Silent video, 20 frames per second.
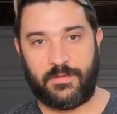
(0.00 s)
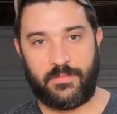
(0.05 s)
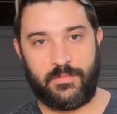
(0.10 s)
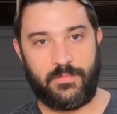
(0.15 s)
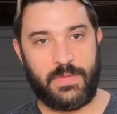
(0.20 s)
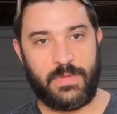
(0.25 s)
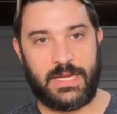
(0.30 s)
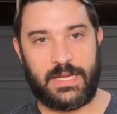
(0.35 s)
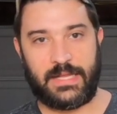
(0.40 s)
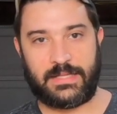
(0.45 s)

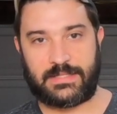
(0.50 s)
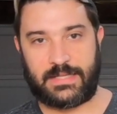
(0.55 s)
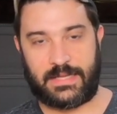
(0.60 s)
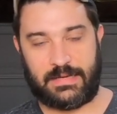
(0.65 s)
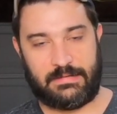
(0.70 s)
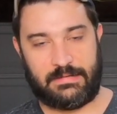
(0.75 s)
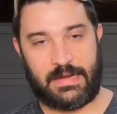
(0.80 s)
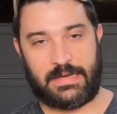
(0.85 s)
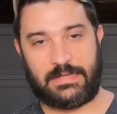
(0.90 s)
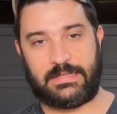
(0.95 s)
minutes
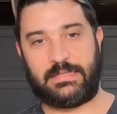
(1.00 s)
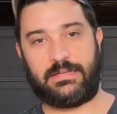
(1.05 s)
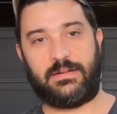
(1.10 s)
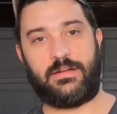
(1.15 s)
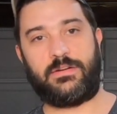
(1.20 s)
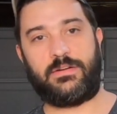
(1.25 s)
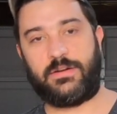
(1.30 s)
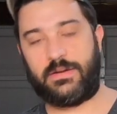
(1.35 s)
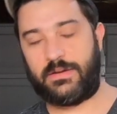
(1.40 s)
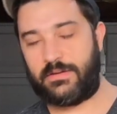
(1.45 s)
at
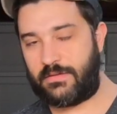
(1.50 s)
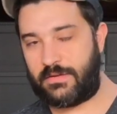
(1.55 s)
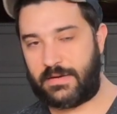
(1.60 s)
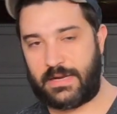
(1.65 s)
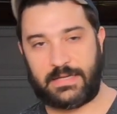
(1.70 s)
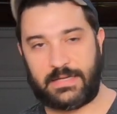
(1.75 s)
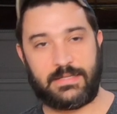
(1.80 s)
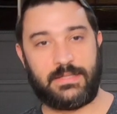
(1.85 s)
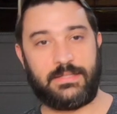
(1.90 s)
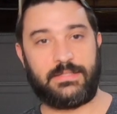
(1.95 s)
1900 or
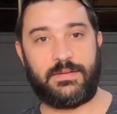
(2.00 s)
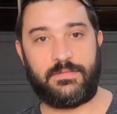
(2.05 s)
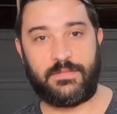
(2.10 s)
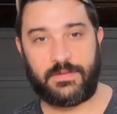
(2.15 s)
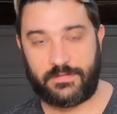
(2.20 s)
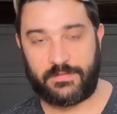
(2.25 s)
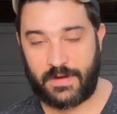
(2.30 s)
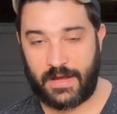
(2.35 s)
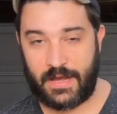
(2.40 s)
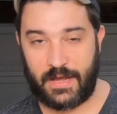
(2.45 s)

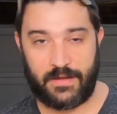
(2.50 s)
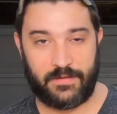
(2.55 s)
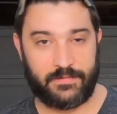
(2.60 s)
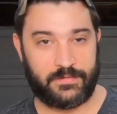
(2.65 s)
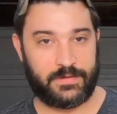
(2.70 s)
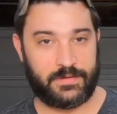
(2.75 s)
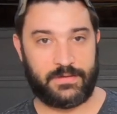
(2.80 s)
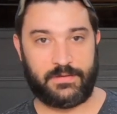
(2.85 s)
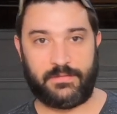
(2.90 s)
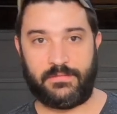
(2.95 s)
1975
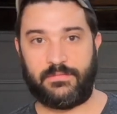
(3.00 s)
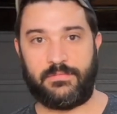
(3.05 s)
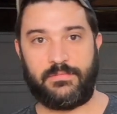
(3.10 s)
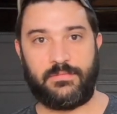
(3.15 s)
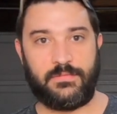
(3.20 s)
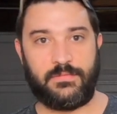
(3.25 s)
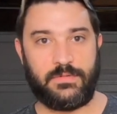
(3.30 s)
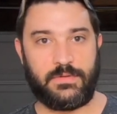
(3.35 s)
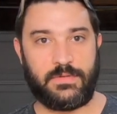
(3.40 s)
and